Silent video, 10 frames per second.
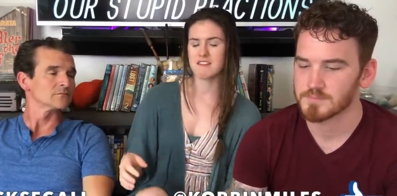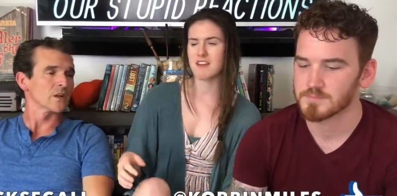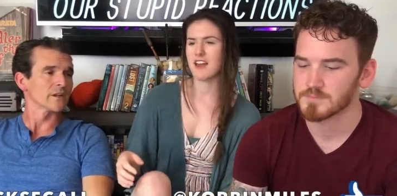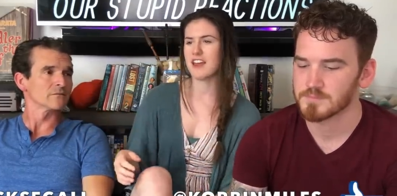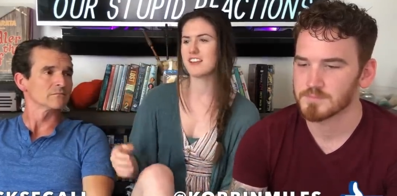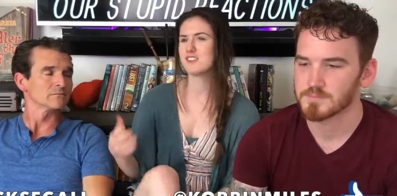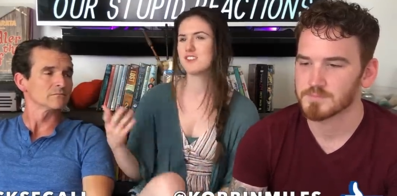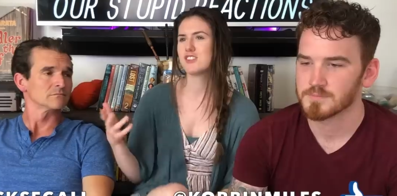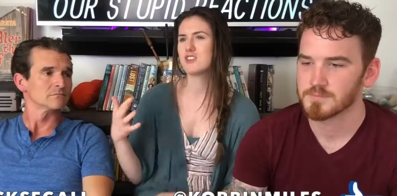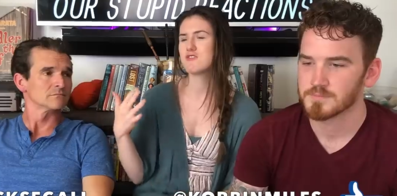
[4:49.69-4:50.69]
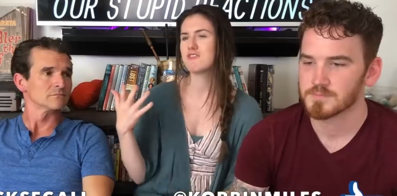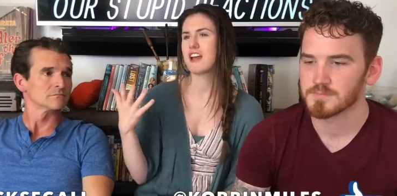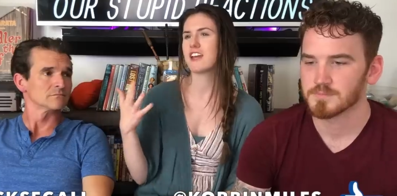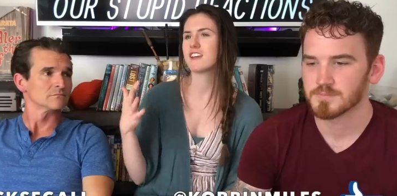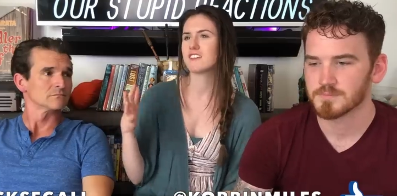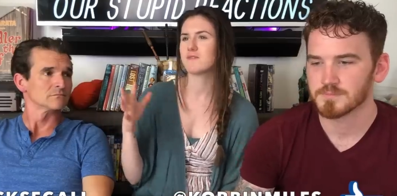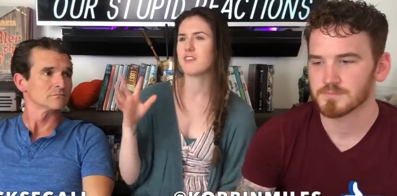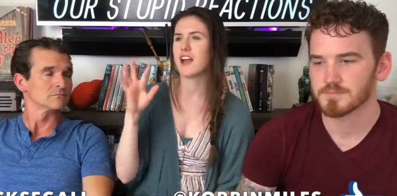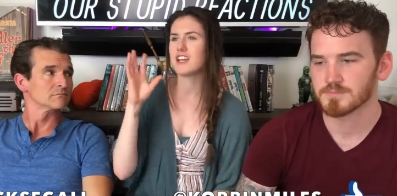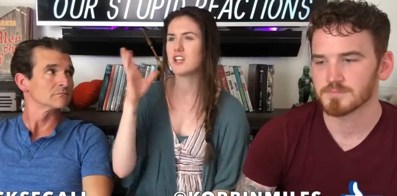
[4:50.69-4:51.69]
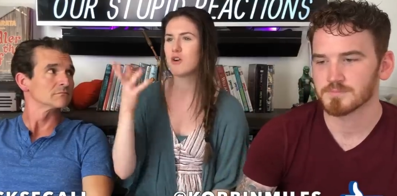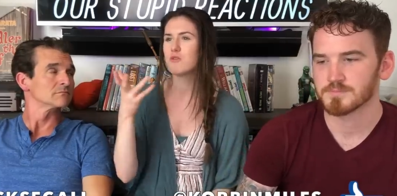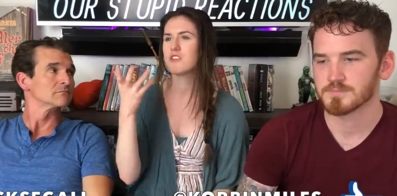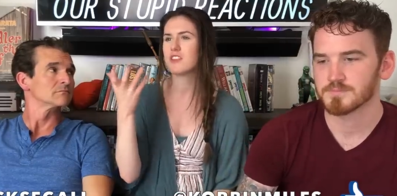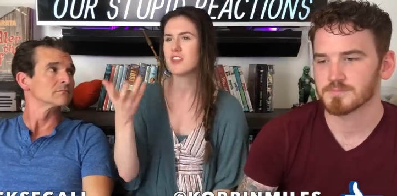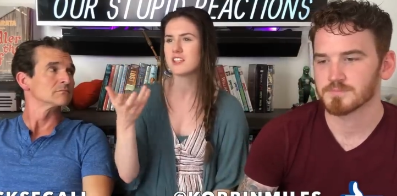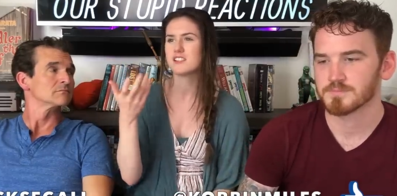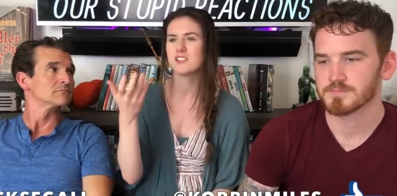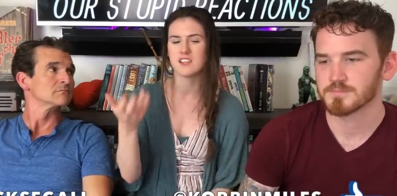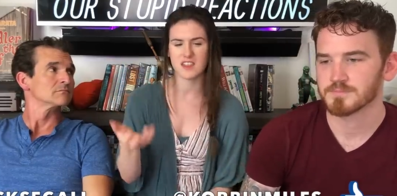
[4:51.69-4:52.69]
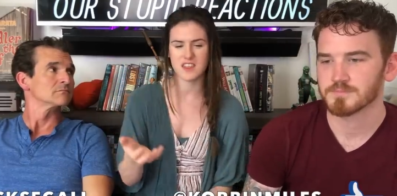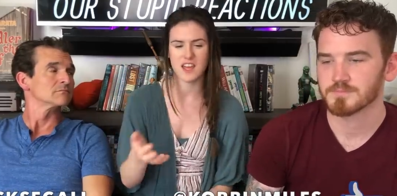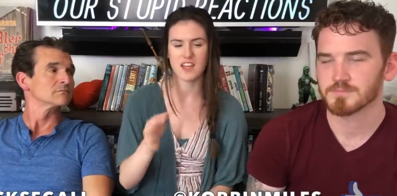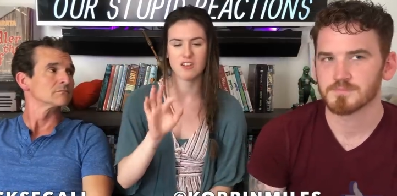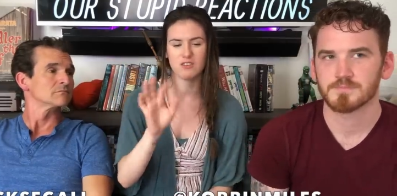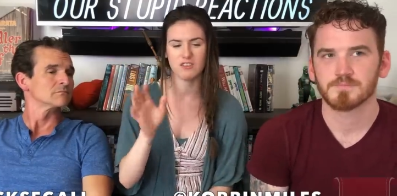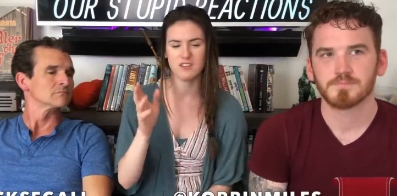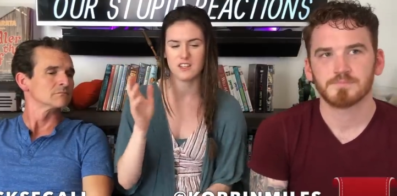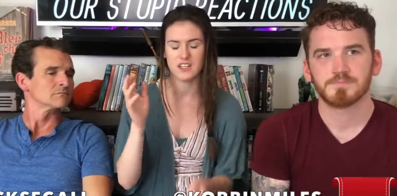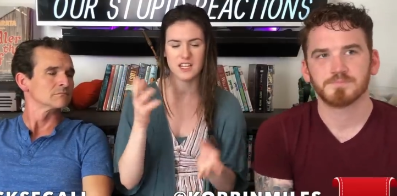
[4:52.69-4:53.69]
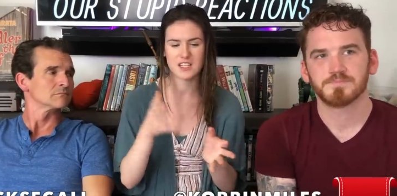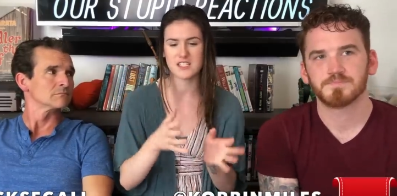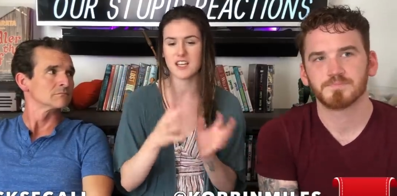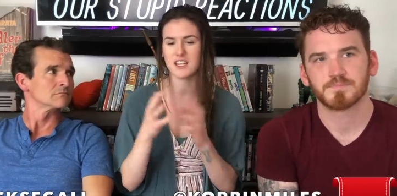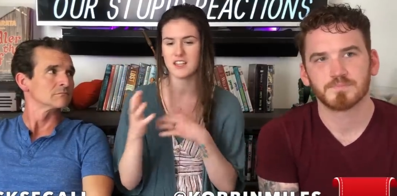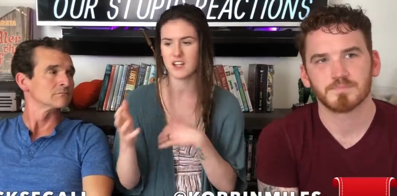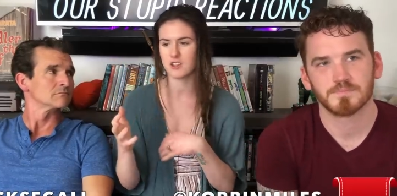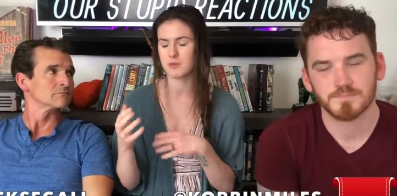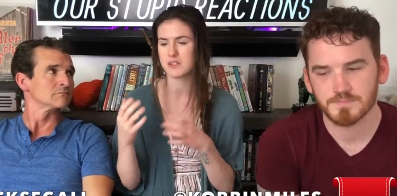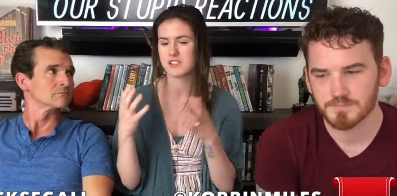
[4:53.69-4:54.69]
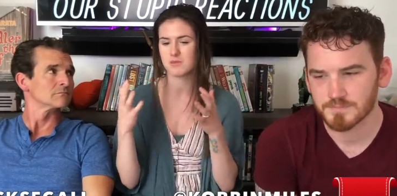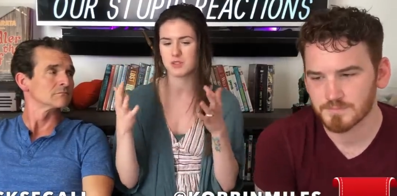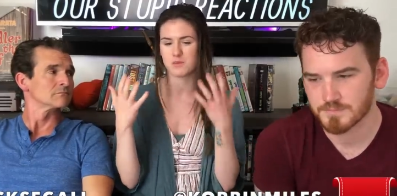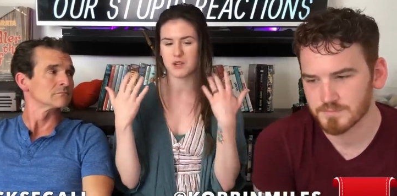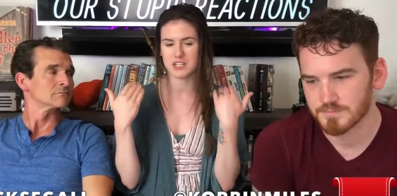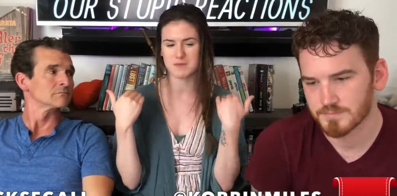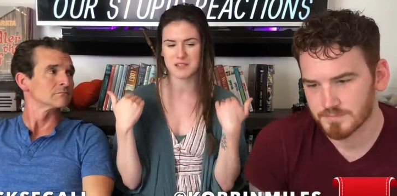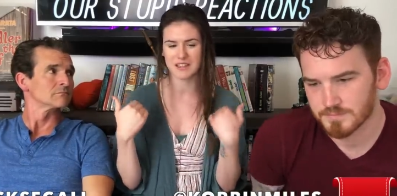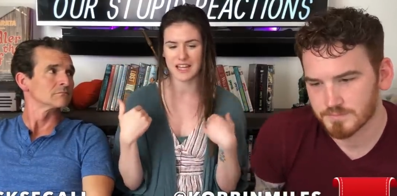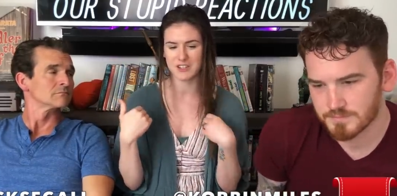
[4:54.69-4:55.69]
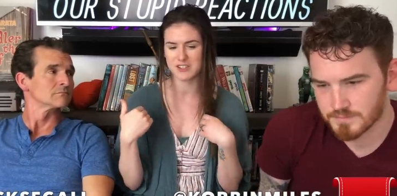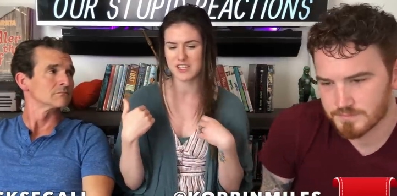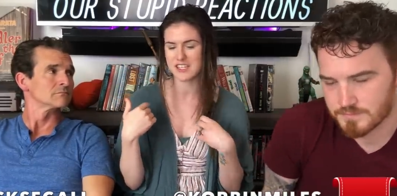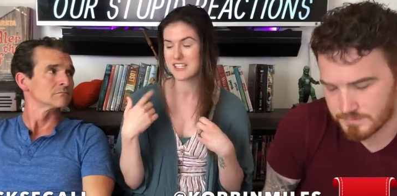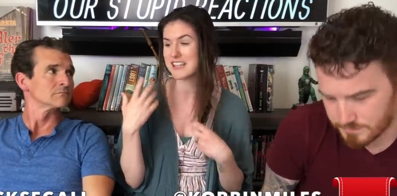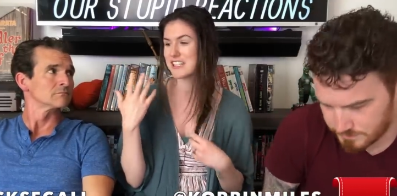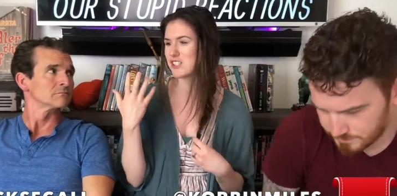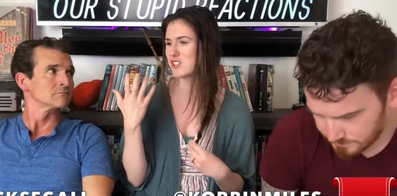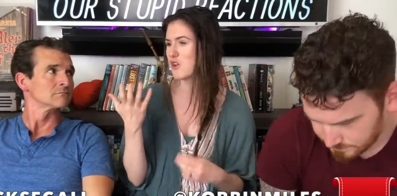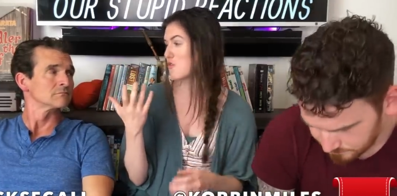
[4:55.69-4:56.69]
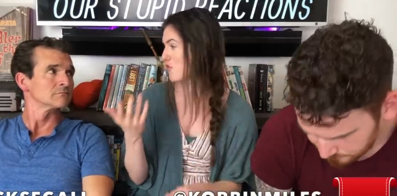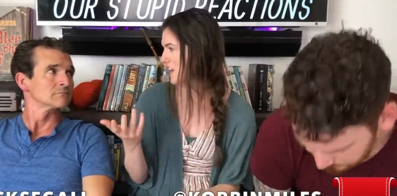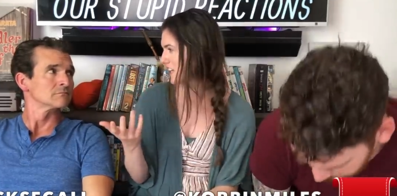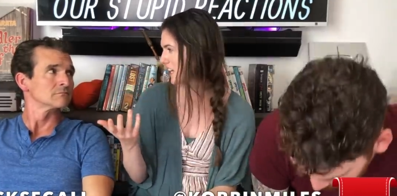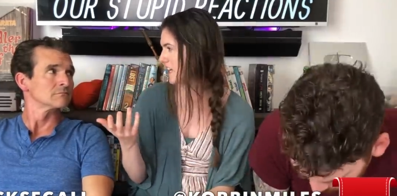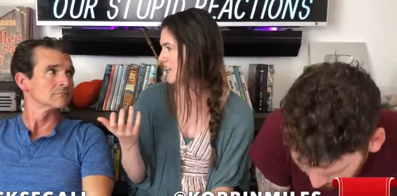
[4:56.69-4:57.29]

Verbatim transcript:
Speaker 1: Right. It's still like I know that this is a thing in a, in India and then other places where it's wanting to be lighter skinned, and it's so funny